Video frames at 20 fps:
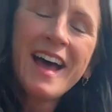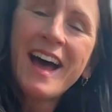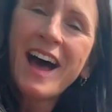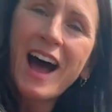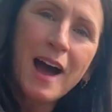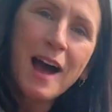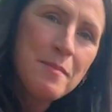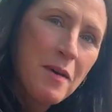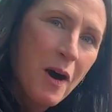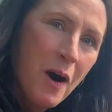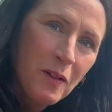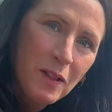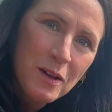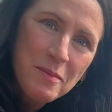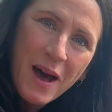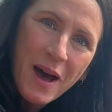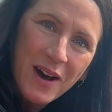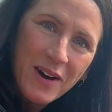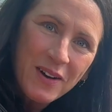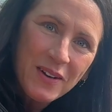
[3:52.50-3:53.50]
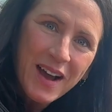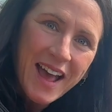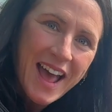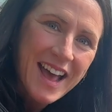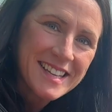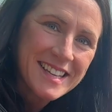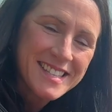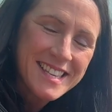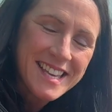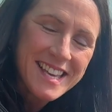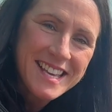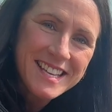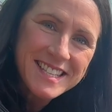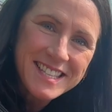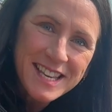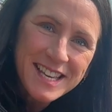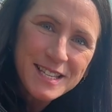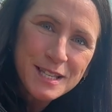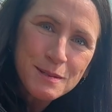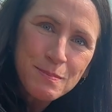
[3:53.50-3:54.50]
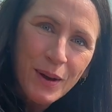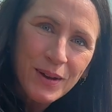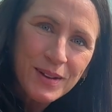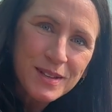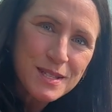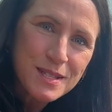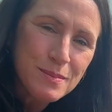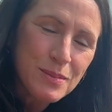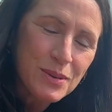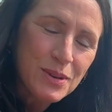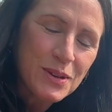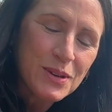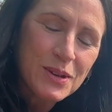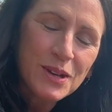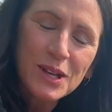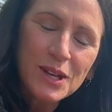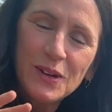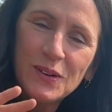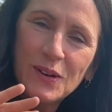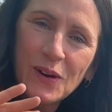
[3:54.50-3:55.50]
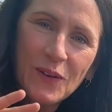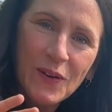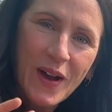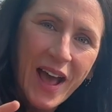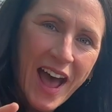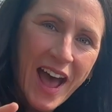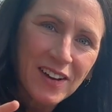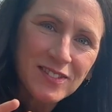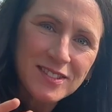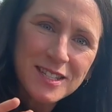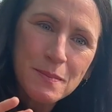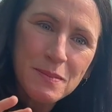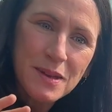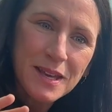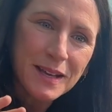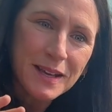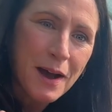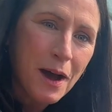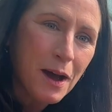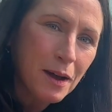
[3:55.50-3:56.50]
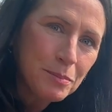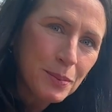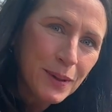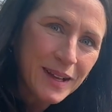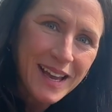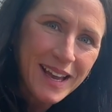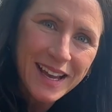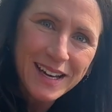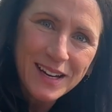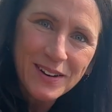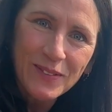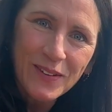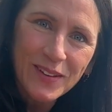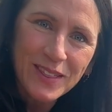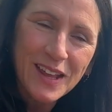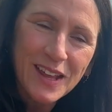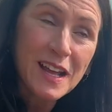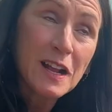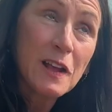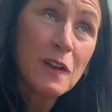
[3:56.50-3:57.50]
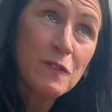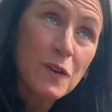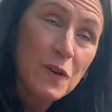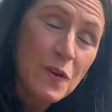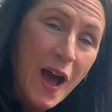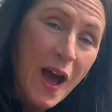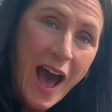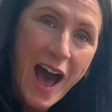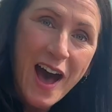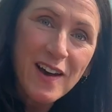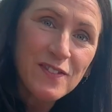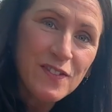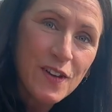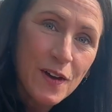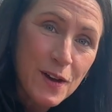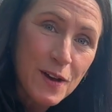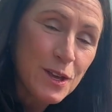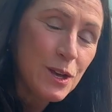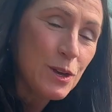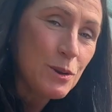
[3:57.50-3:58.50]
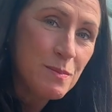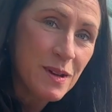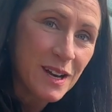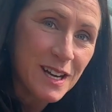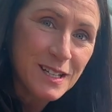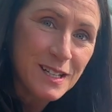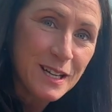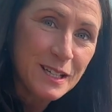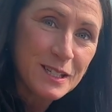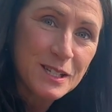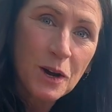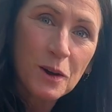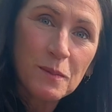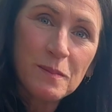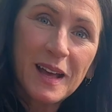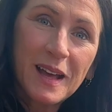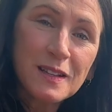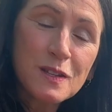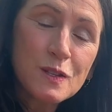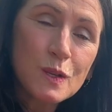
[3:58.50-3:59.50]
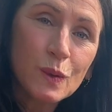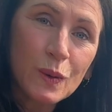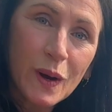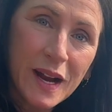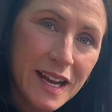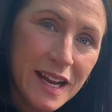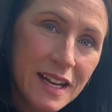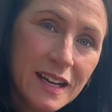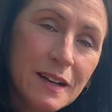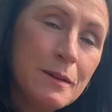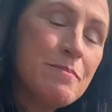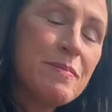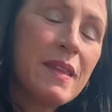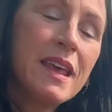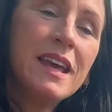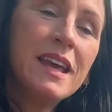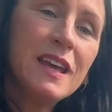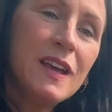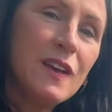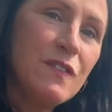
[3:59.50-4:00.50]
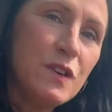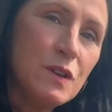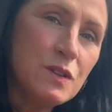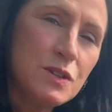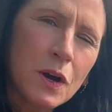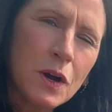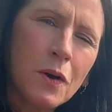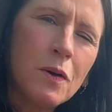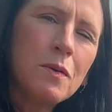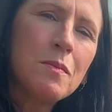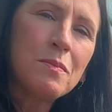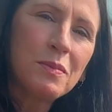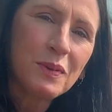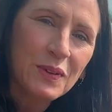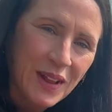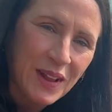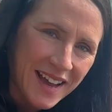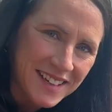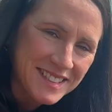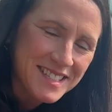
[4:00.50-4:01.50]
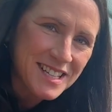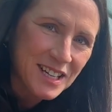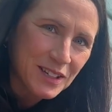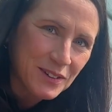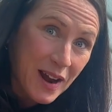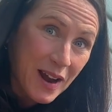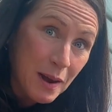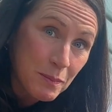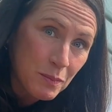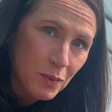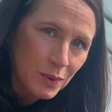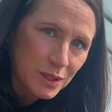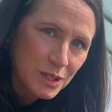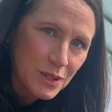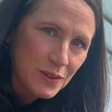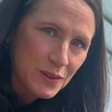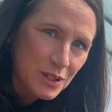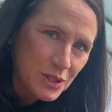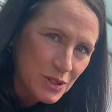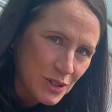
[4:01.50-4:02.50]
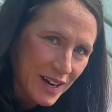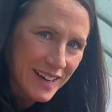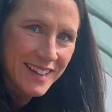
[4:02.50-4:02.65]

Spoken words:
I'm all about as easy as possible. You don't have to be complicated with it. If you have a humidity dome, that's great. If you don't, plastic wrap will do the trick.